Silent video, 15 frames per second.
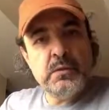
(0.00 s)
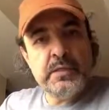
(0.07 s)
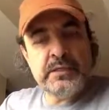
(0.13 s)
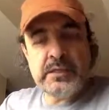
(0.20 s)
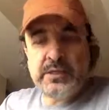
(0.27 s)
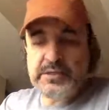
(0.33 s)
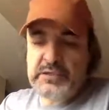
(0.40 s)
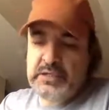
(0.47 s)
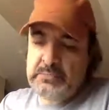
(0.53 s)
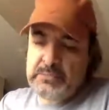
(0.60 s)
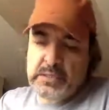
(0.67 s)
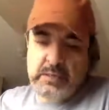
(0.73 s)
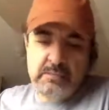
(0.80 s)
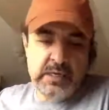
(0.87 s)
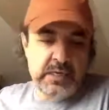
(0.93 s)
And yet at the same
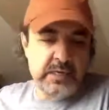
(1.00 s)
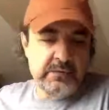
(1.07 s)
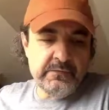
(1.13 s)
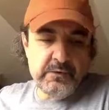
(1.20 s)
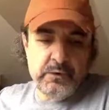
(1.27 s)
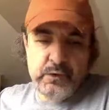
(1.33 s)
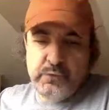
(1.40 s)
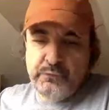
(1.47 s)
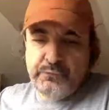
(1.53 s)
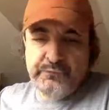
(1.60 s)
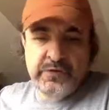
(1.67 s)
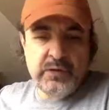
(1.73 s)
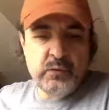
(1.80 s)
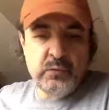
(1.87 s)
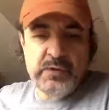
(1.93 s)
time, I have no
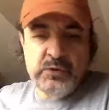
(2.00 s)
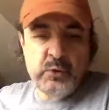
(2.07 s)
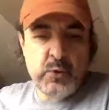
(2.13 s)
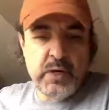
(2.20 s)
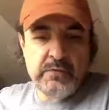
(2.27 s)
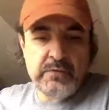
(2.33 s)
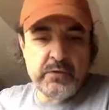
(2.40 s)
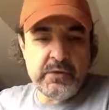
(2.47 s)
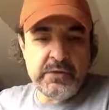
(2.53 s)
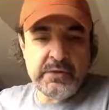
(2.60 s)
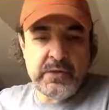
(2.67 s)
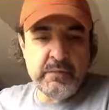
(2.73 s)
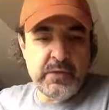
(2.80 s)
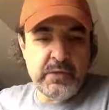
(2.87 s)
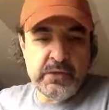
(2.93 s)
faith whatsoever in
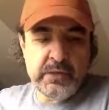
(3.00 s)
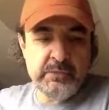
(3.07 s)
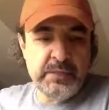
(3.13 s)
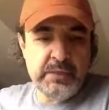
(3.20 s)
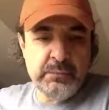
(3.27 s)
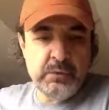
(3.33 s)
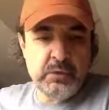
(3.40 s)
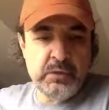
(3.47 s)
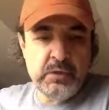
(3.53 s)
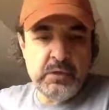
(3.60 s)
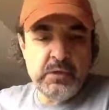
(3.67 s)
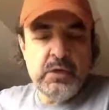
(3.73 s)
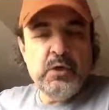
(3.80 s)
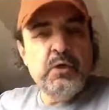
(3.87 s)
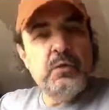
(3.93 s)
the American people
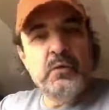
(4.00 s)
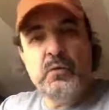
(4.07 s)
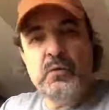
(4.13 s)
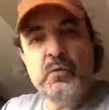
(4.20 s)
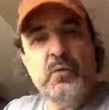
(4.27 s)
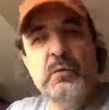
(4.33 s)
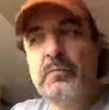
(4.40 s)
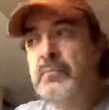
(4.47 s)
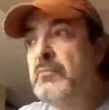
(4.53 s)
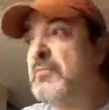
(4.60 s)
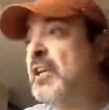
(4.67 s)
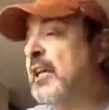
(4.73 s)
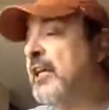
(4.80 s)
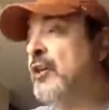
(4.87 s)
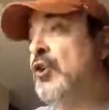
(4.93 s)
who,
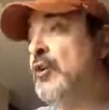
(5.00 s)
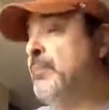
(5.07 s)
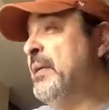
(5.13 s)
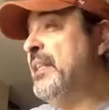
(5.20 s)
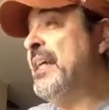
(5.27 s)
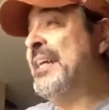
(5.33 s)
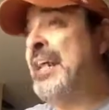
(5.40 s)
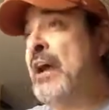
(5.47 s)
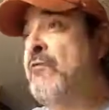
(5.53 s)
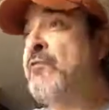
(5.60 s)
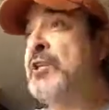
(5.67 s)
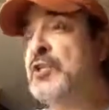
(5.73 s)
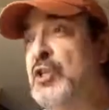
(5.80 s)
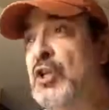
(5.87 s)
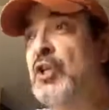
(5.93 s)
it could be that
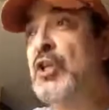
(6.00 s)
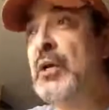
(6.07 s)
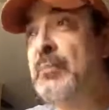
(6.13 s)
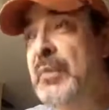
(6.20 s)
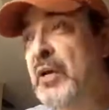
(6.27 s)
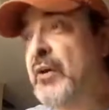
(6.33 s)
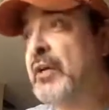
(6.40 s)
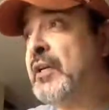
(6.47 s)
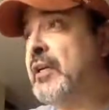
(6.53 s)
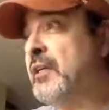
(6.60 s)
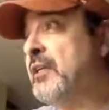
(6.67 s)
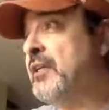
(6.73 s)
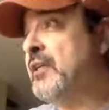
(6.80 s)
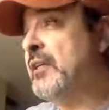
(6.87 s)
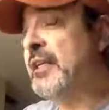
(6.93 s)
every single
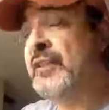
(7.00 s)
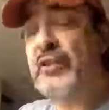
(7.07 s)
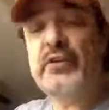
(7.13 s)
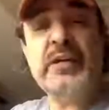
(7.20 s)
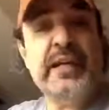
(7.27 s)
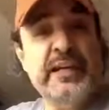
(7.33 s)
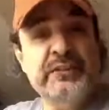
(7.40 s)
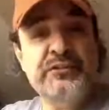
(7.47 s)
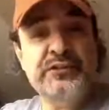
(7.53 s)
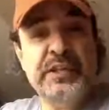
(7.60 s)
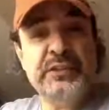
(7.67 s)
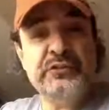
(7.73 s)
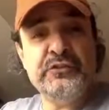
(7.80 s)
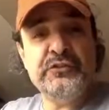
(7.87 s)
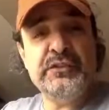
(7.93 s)
American in the United
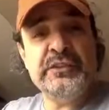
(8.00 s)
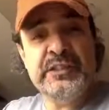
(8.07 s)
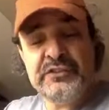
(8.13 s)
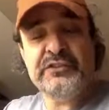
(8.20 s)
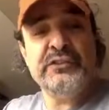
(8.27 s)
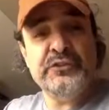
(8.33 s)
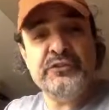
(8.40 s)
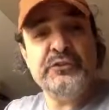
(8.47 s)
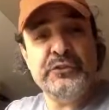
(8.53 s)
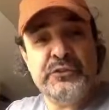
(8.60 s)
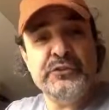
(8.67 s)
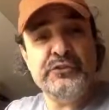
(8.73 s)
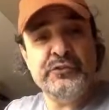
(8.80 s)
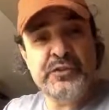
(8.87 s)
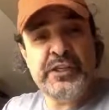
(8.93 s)
States listens to
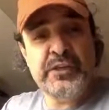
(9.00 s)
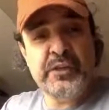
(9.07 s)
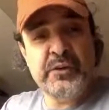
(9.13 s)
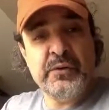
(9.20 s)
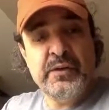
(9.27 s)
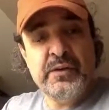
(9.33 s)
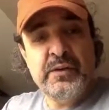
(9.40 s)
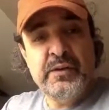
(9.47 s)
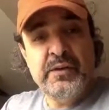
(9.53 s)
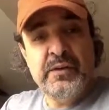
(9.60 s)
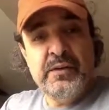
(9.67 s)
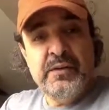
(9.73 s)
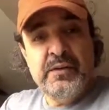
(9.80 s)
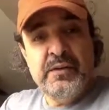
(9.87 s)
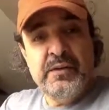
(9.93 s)
this video.
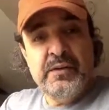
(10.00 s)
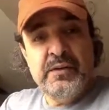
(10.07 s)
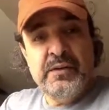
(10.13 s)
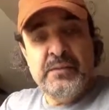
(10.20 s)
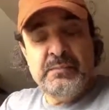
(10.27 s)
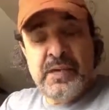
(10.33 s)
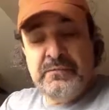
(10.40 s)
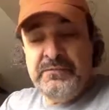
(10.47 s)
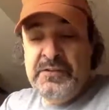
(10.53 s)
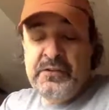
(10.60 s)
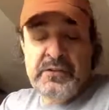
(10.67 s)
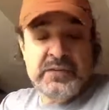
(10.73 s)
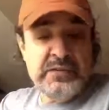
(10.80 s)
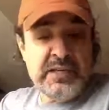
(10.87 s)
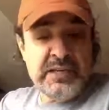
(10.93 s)
And my
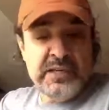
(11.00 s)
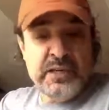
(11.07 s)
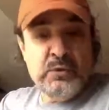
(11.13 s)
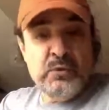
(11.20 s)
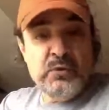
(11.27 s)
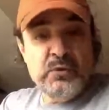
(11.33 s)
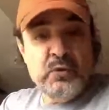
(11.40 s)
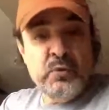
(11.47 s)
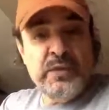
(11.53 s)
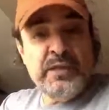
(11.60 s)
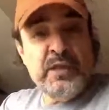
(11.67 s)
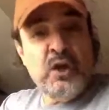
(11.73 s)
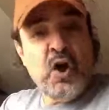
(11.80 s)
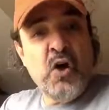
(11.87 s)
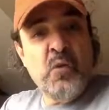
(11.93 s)
fear is that they will do what
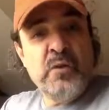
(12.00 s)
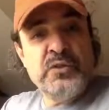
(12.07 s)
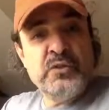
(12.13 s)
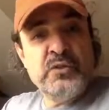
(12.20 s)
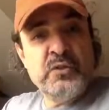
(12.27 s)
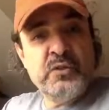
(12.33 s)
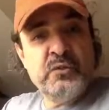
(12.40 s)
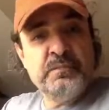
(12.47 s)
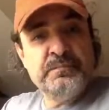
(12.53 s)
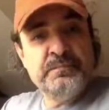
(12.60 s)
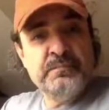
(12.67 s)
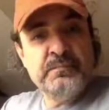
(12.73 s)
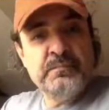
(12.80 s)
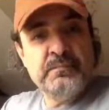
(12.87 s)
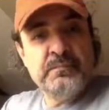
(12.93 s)
they always do,
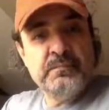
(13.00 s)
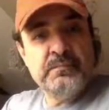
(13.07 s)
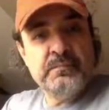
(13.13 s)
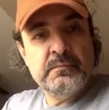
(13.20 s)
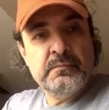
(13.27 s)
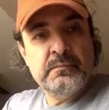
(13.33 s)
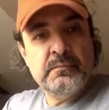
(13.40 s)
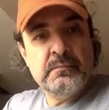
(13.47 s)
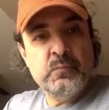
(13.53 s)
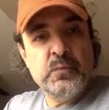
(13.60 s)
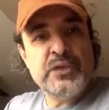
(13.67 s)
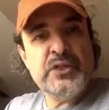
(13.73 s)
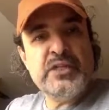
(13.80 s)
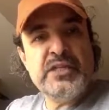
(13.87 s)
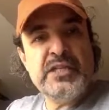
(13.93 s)

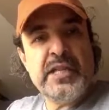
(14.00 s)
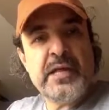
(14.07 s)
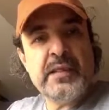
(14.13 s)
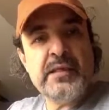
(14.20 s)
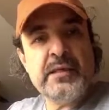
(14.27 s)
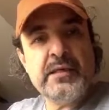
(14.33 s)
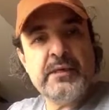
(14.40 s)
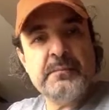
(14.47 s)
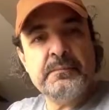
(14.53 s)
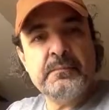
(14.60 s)
which is nothing.